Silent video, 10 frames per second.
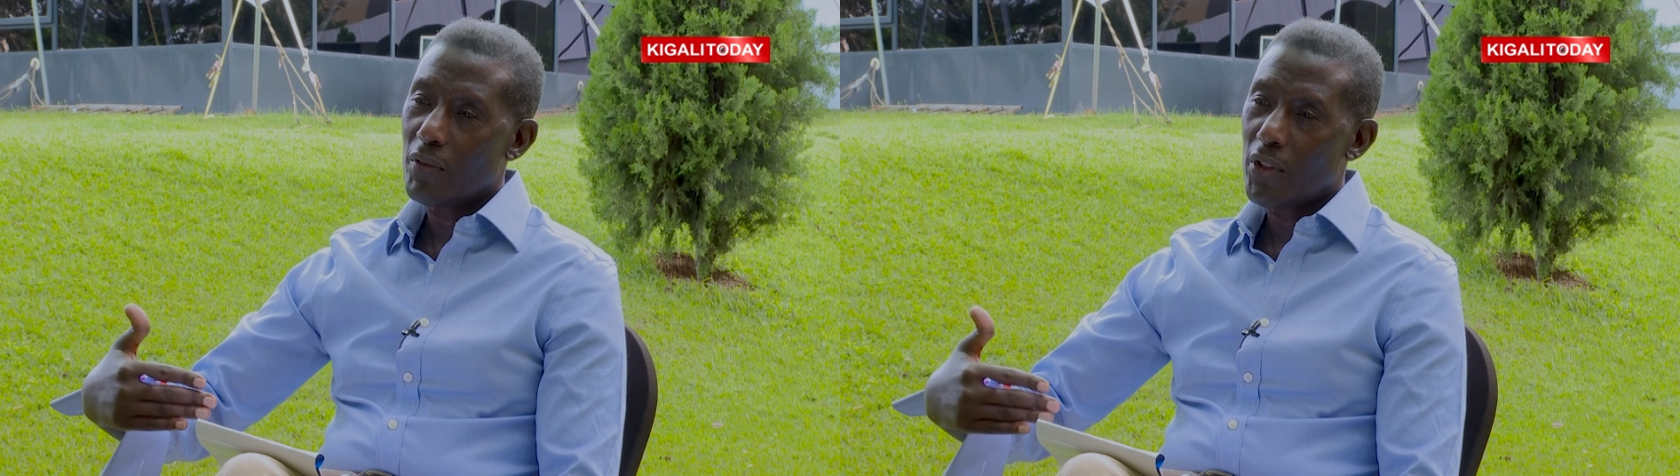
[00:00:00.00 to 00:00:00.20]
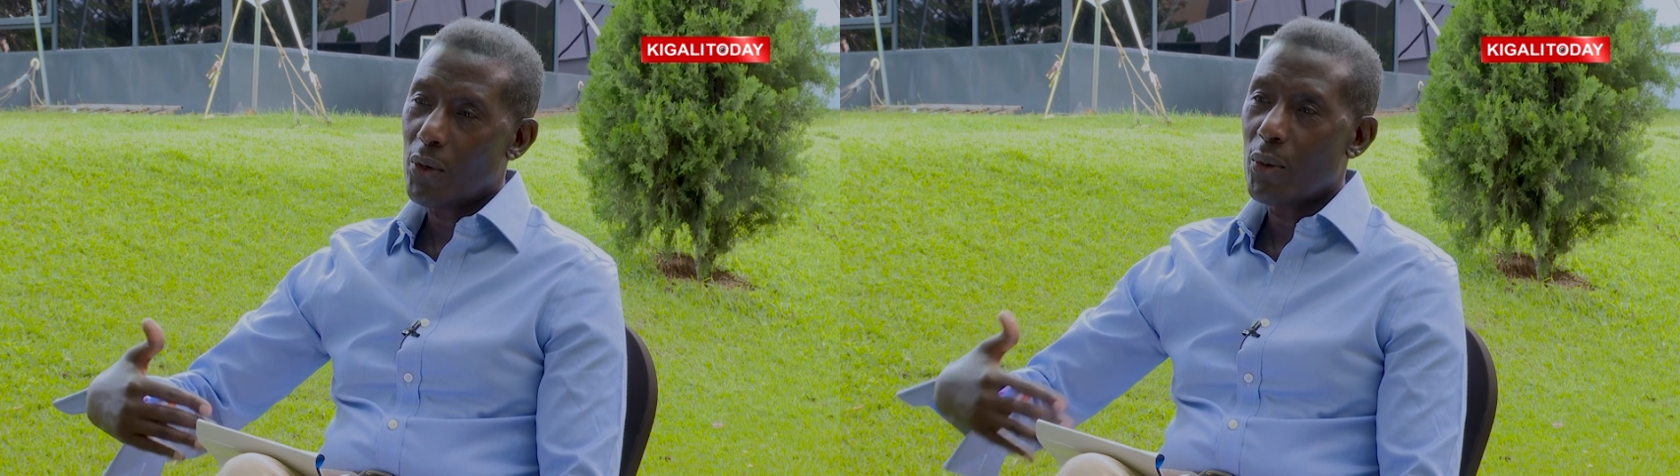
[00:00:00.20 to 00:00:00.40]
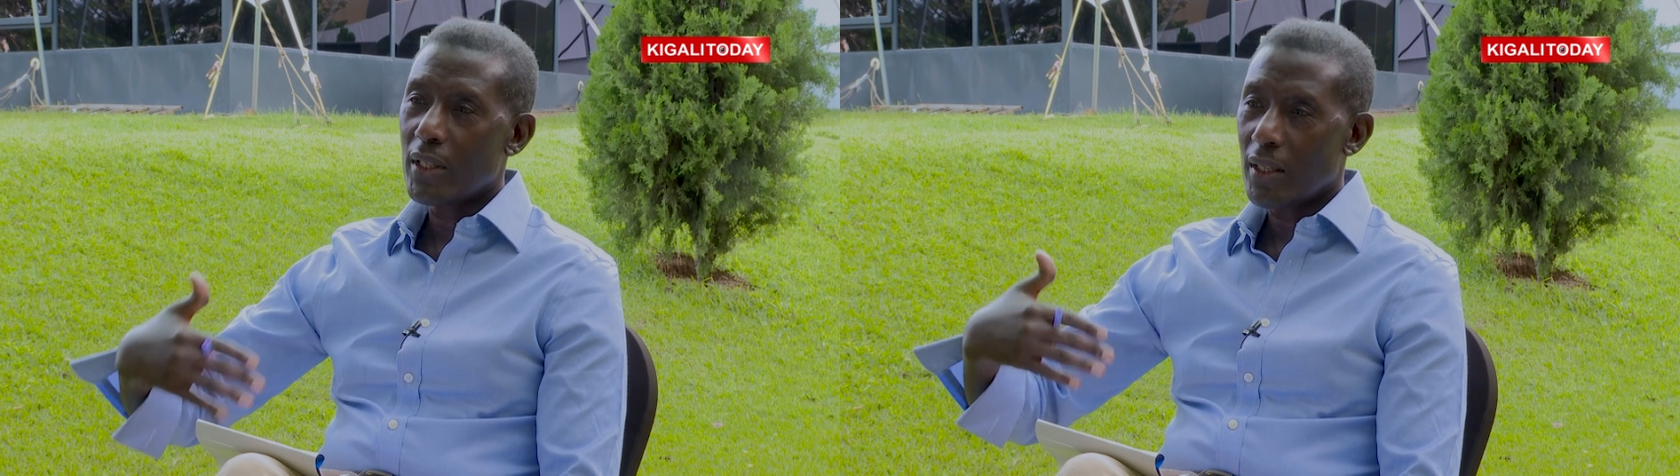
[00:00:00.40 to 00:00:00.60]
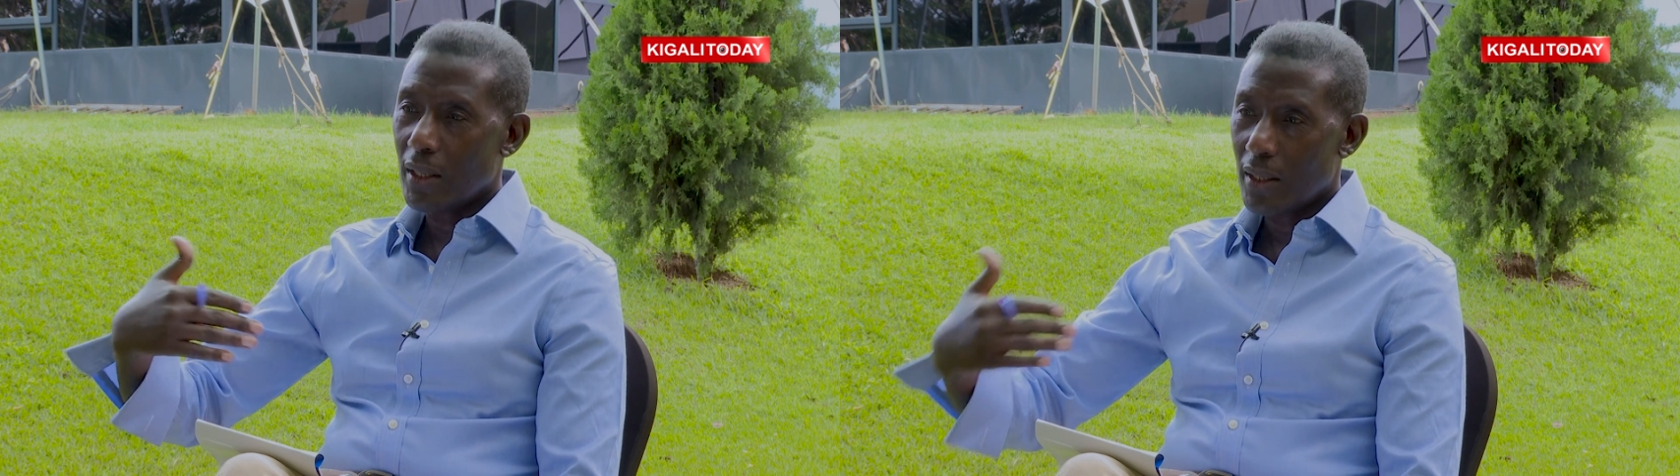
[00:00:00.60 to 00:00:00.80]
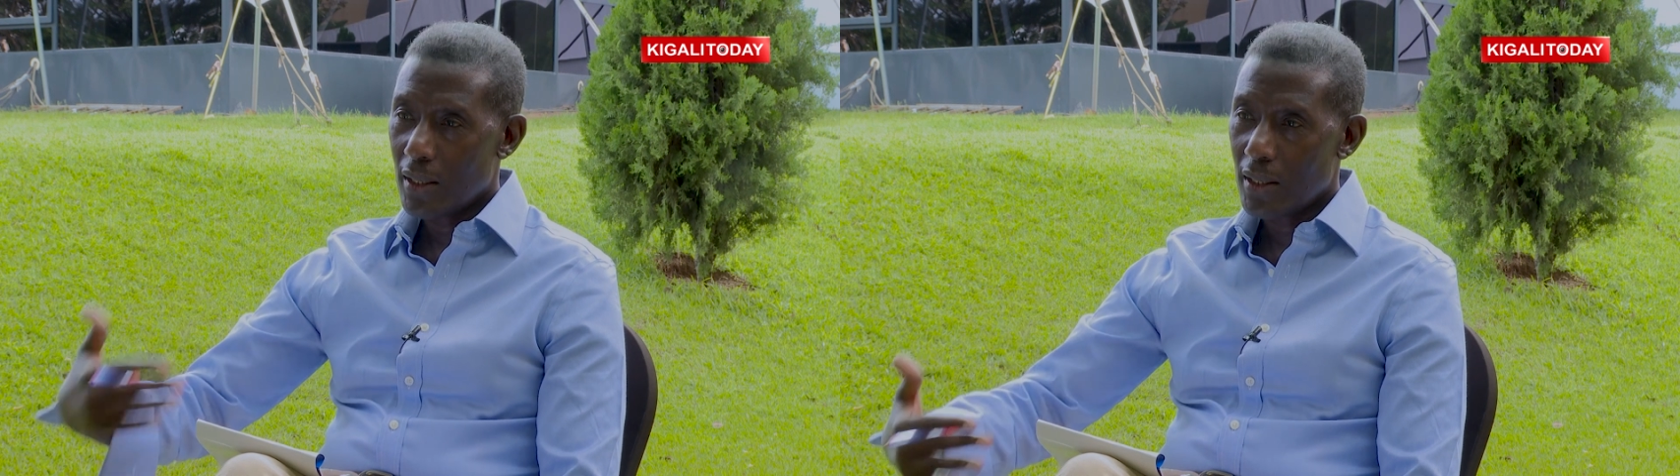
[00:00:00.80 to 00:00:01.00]
of authority
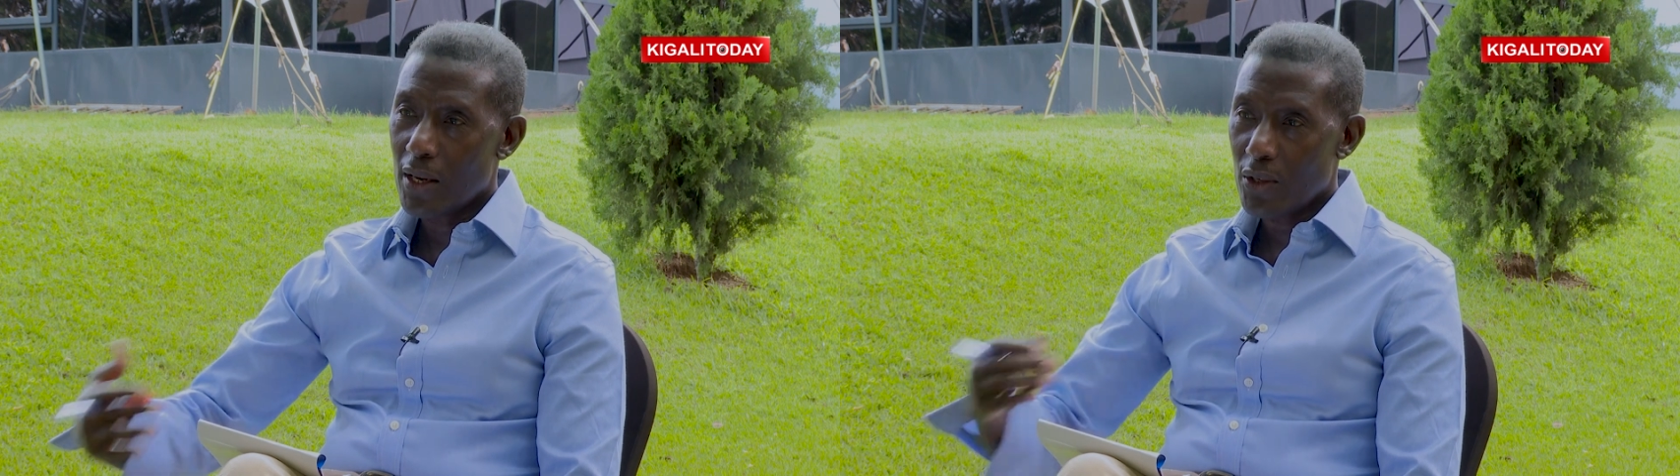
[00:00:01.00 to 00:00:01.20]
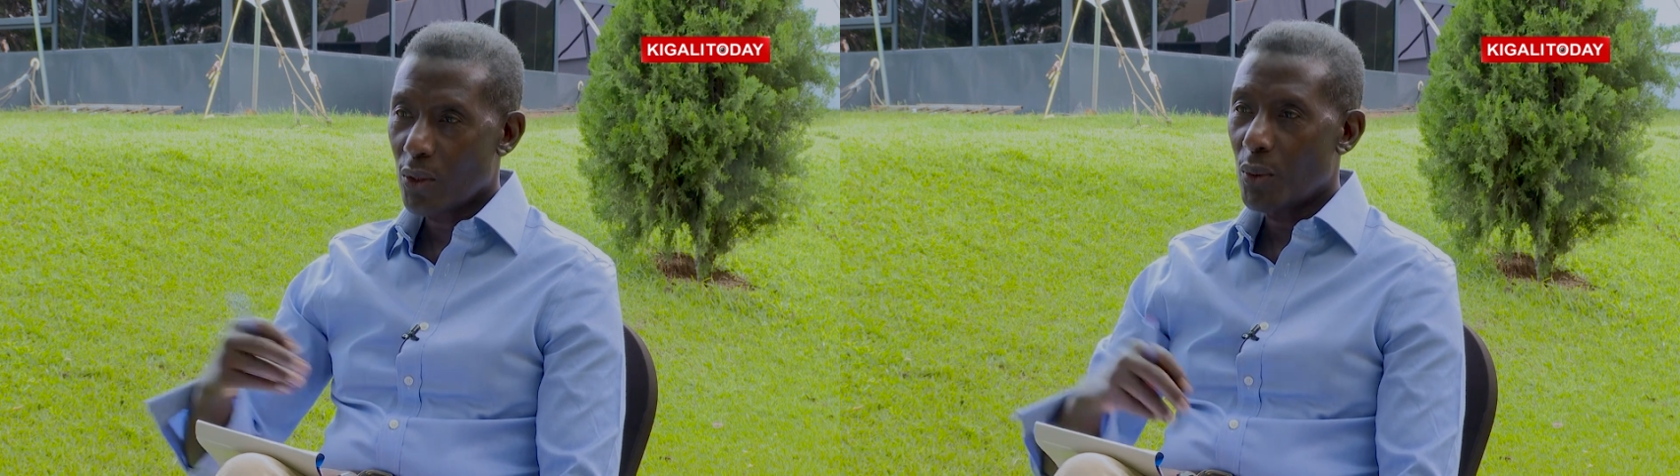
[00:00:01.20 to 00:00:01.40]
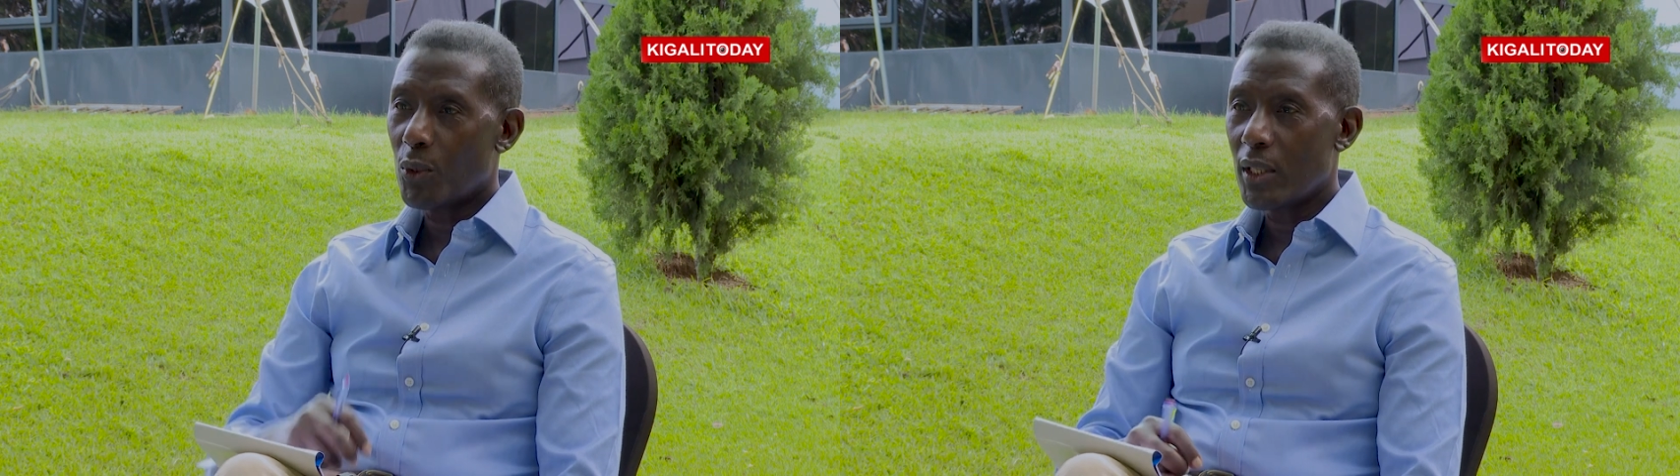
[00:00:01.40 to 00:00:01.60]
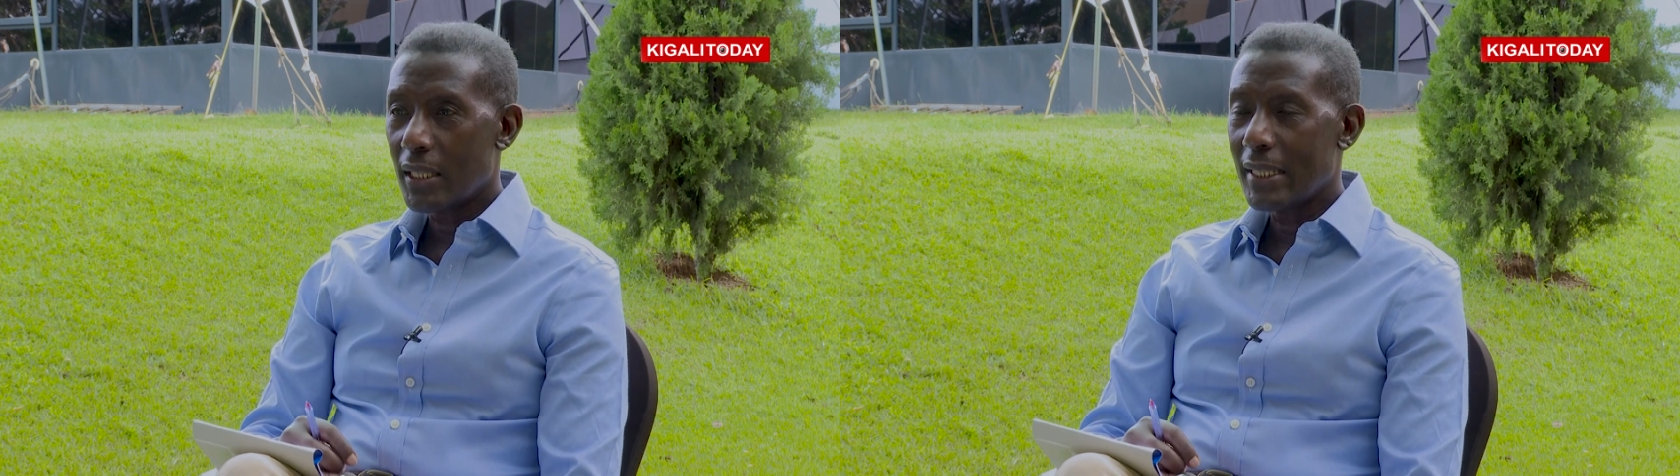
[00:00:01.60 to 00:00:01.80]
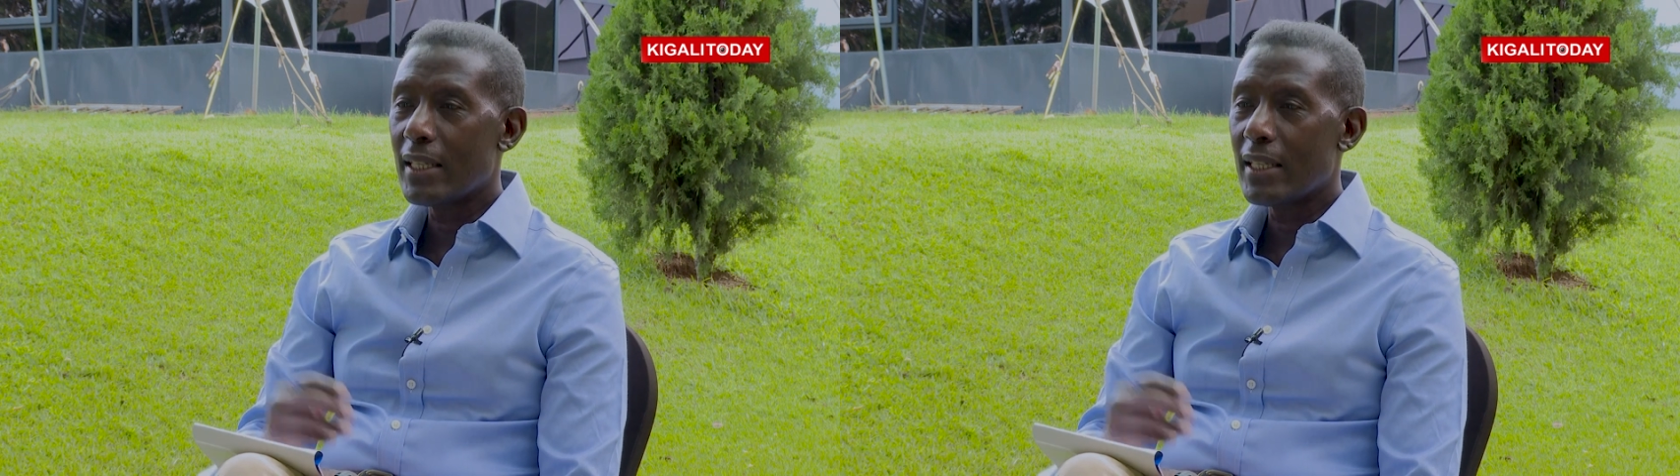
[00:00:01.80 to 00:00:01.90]
in the international community